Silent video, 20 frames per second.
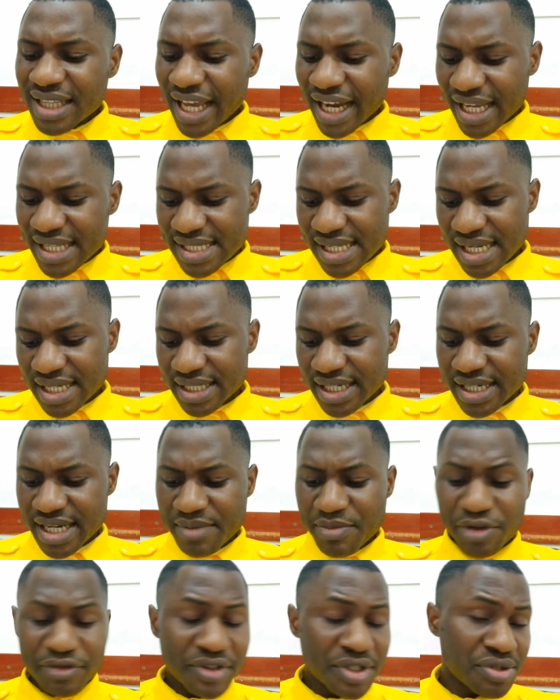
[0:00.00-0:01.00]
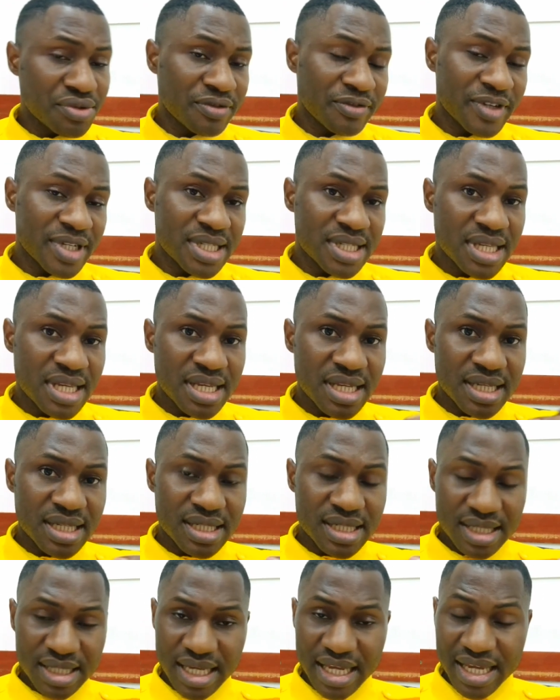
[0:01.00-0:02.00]
like I said, the name of the university
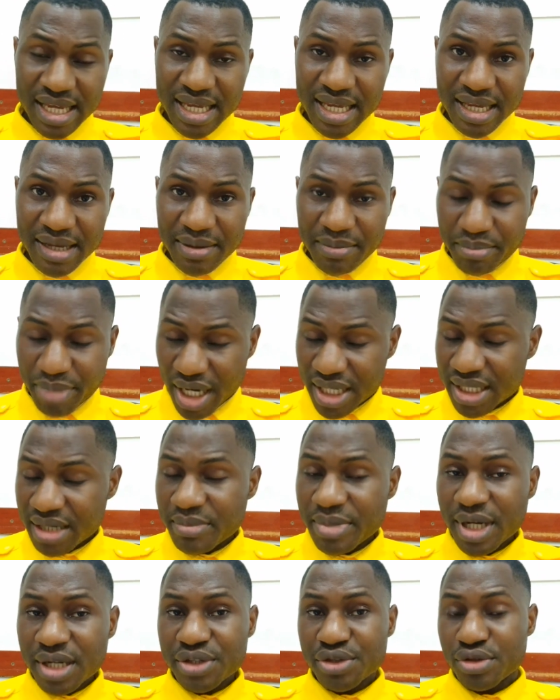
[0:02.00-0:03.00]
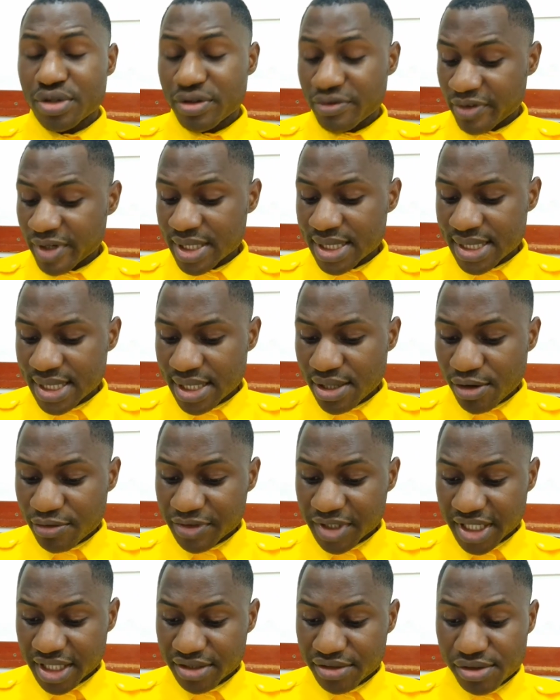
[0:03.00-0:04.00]
is Brandenburg University
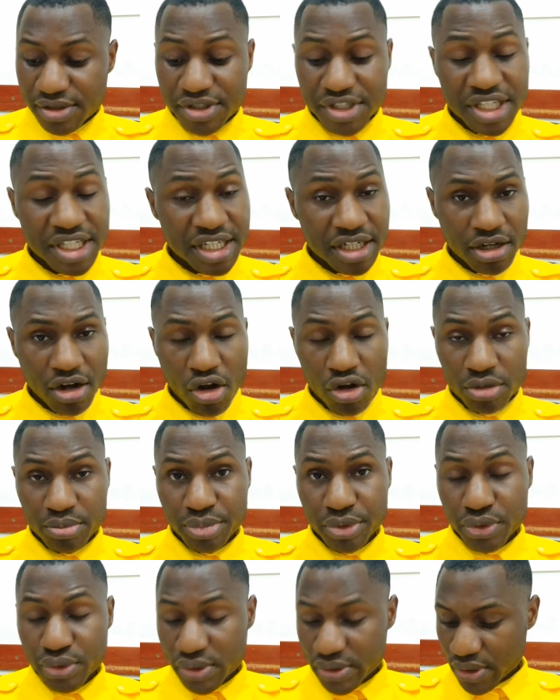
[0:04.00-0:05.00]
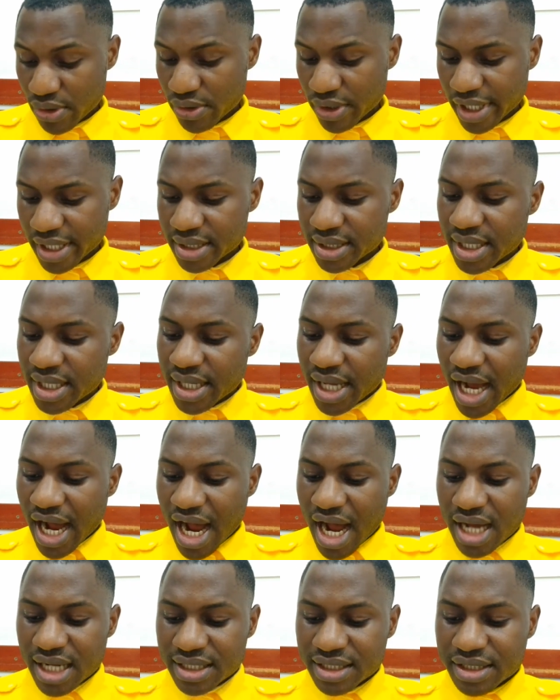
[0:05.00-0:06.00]
of Technology in Cottbus, alright?
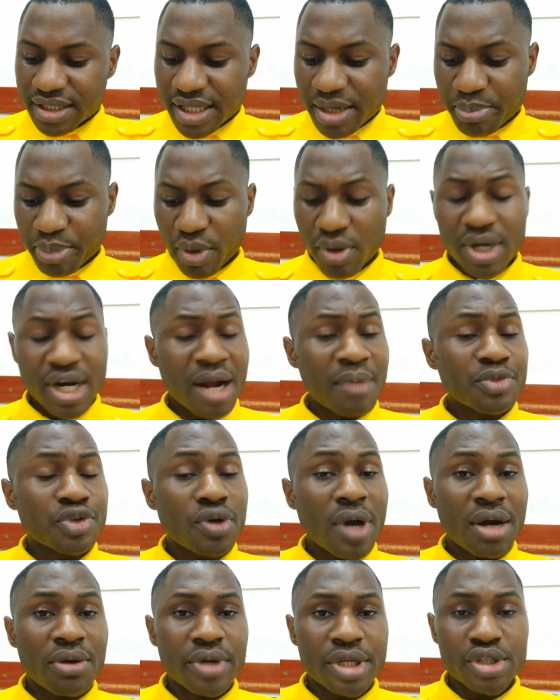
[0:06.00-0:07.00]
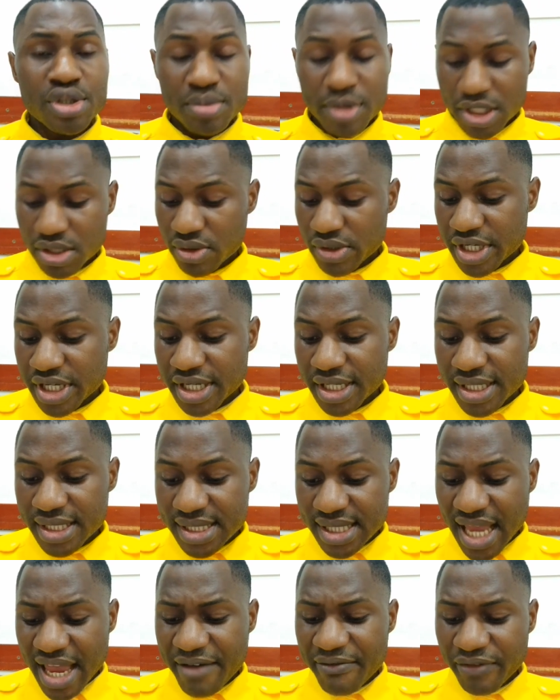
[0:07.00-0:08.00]
And the program you are going to be studying
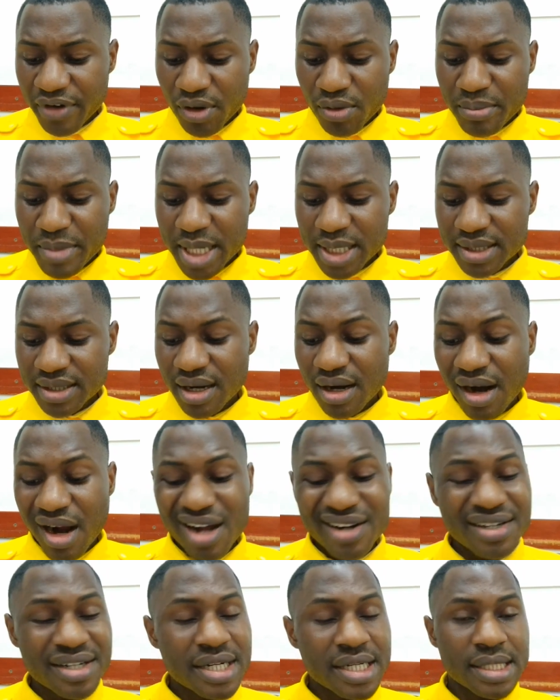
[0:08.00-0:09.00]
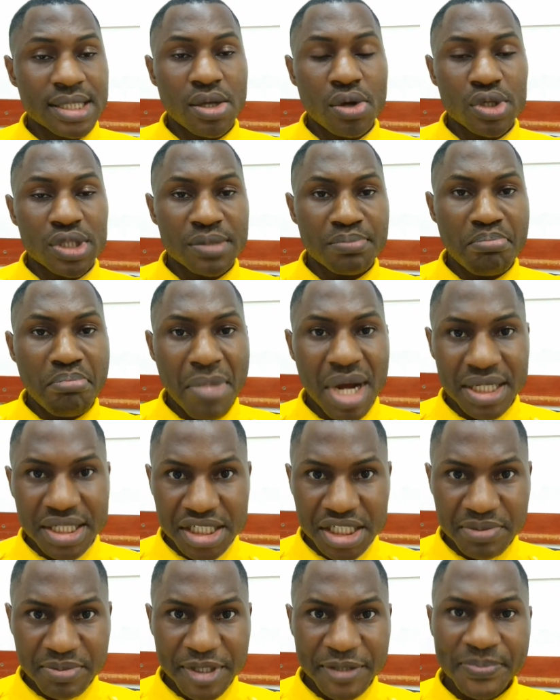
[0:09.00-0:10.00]
is Environmental and Resource
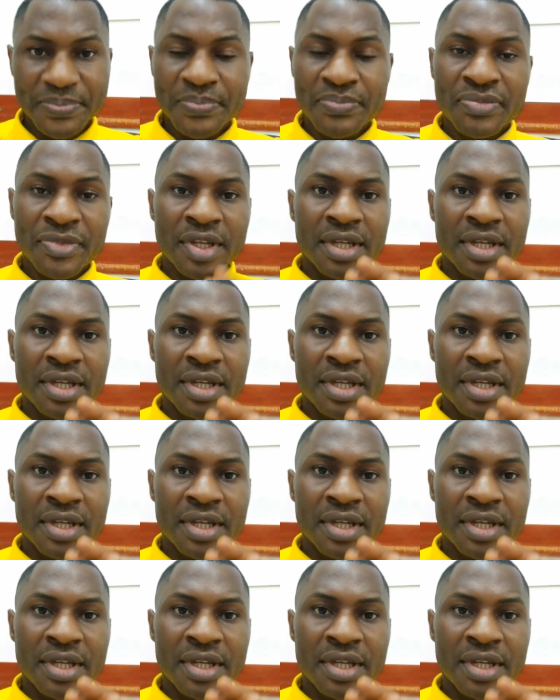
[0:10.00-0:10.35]
Management.